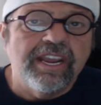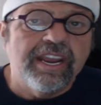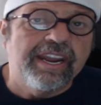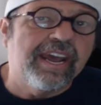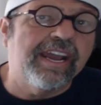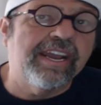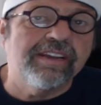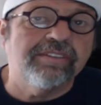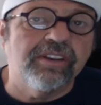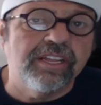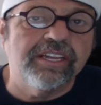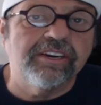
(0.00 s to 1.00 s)
and I have
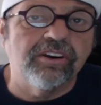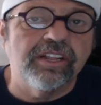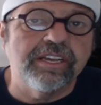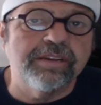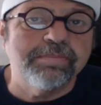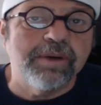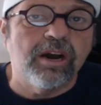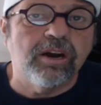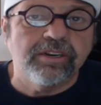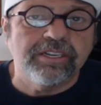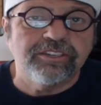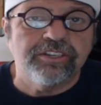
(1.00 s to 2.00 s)
literally
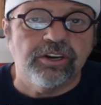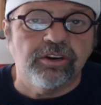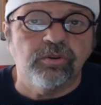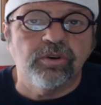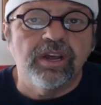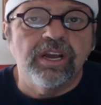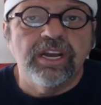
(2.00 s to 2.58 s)
bought and sold